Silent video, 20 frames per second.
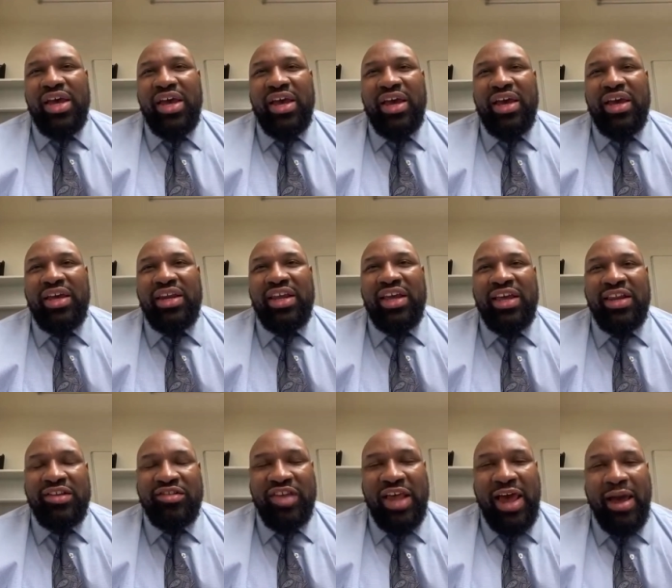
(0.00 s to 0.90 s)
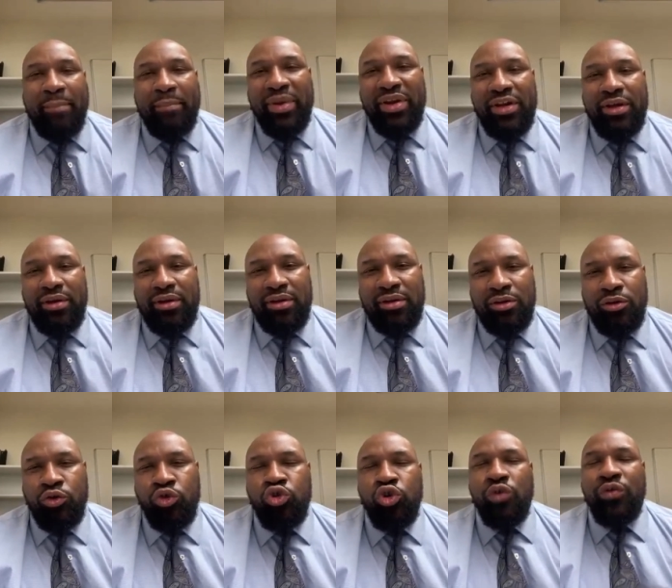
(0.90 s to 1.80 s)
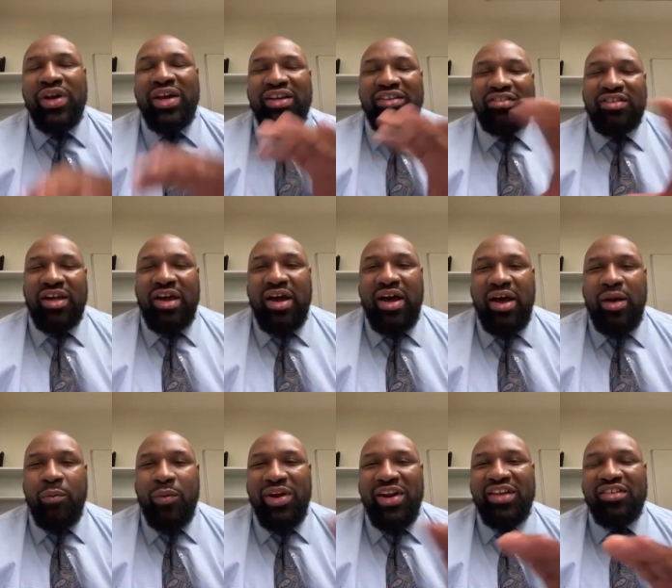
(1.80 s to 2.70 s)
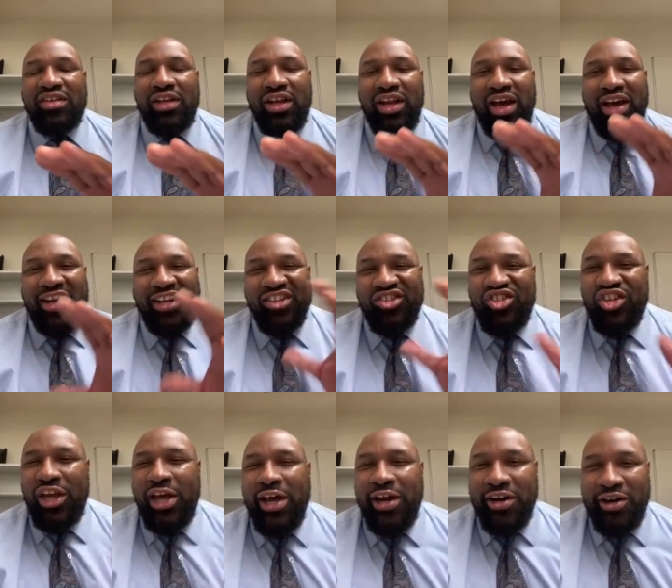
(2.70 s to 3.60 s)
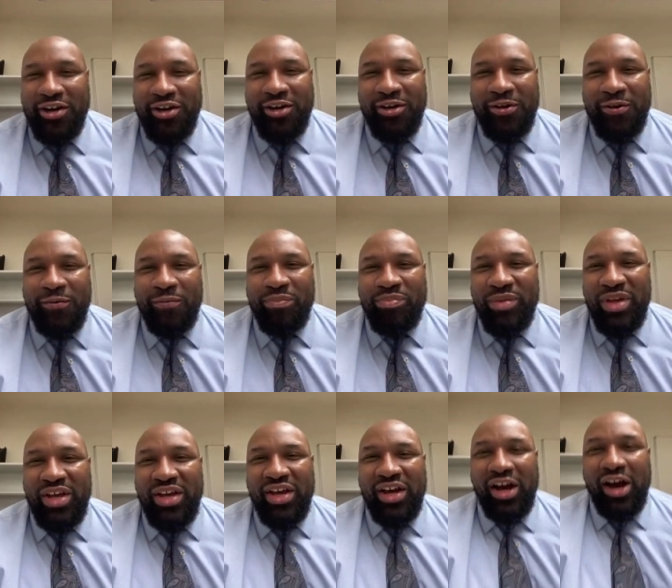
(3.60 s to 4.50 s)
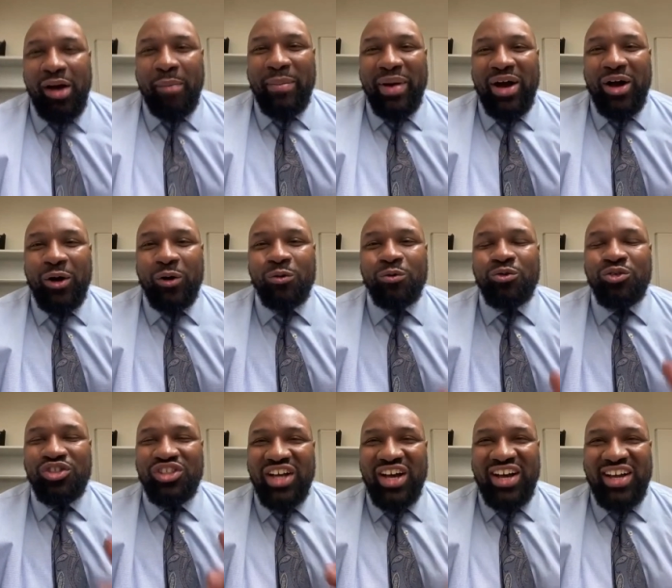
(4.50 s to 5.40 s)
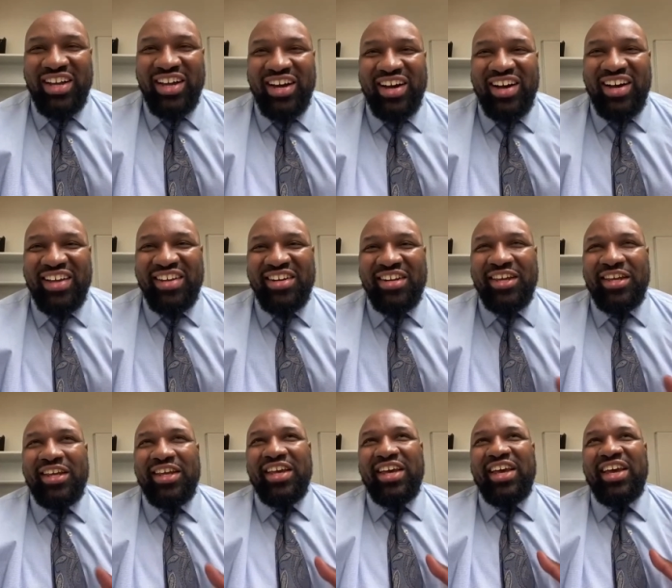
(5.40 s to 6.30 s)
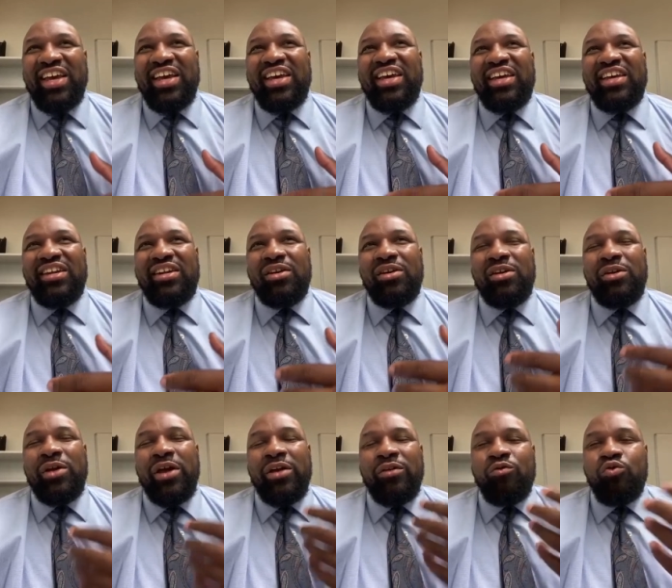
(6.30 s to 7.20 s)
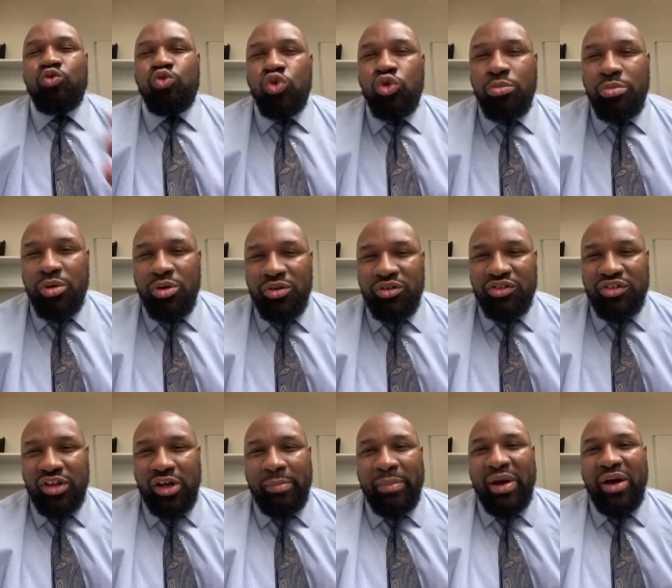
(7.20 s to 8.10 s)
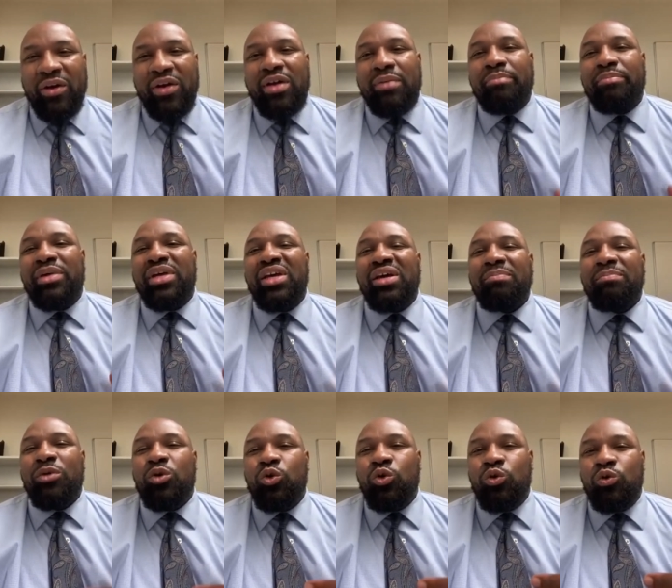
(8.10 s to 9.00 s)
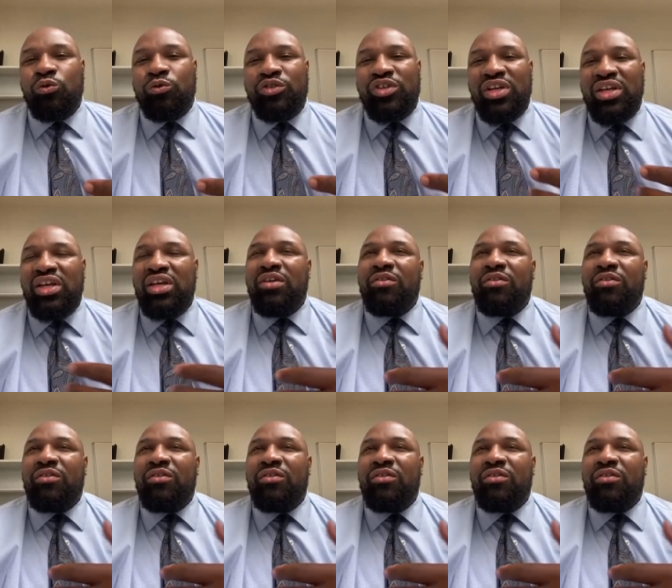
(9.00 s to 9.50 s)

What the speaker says: And it's happening during a time where there's a lot of chatter about Zion and rumors about him being moved.